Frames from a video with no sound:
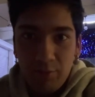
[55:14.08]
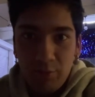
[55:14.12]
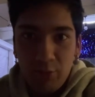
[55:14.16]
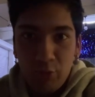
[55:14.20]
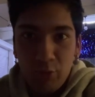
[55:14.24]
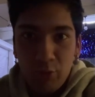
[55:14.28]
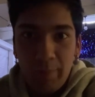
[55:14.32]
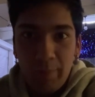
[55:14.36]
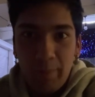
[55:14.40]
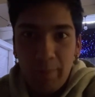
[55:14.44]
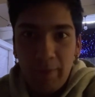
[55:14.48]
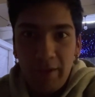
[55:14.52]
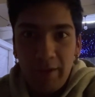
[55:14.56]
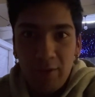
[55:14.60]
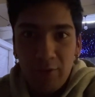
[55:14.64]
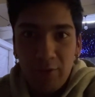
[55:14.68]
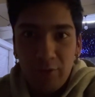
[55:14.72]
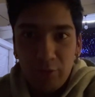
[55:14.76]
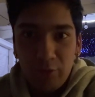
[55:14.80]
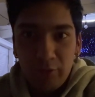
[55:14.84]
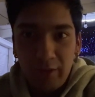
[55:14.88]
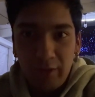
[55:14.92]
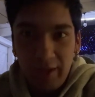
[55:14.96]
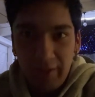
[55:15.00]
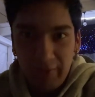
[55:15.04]
What do I plan
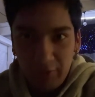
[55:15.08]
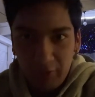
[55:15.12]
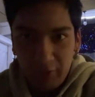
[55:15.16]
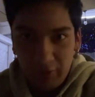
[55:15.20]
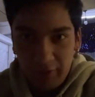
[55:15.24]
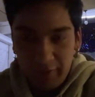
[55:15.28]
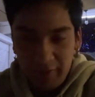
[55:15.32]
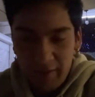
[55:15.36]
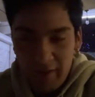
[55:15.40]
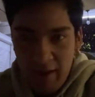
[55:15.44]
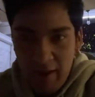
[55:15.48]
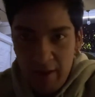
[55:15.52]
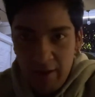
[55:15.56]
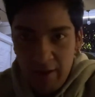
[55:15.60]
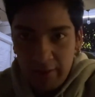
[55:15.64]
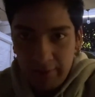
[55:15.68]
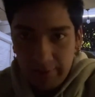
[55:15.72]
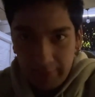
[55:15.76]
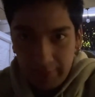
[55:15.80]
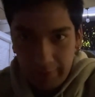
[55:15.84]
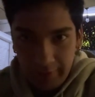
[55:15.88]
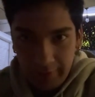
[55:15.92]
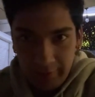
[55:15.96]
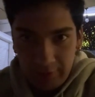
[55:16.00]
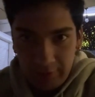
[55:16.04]
on doing after
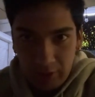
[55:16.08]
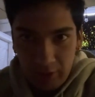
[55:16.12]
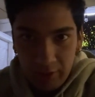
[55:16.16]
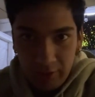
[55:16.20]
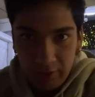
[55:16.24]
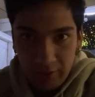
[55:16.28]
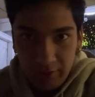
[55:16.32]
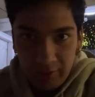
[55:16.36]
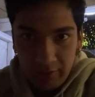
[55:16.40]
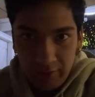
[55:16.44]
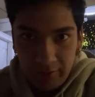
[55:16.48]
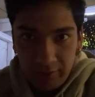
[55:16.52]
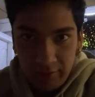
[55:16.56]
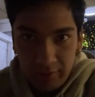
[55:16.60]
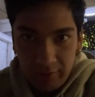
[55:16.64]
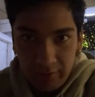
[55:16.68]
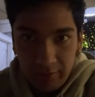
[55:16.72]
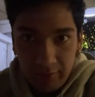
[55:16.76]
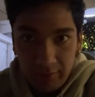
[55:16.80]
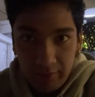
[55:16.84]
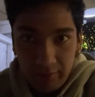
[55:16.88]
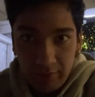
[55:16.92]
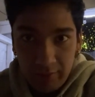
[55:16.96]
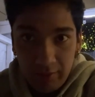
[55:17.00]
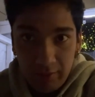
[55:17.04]
Scientology
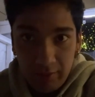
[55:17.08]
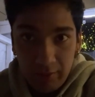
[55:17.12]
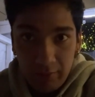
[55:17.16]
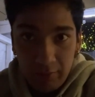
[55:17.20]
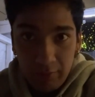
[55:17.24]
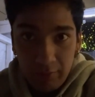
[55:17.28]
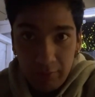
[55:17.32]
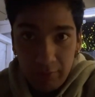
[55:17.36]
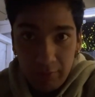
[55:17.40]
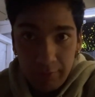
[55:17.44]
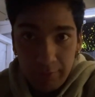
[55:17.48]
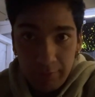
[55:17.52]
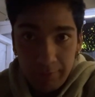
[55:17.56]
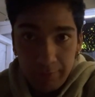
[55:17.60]
stuff?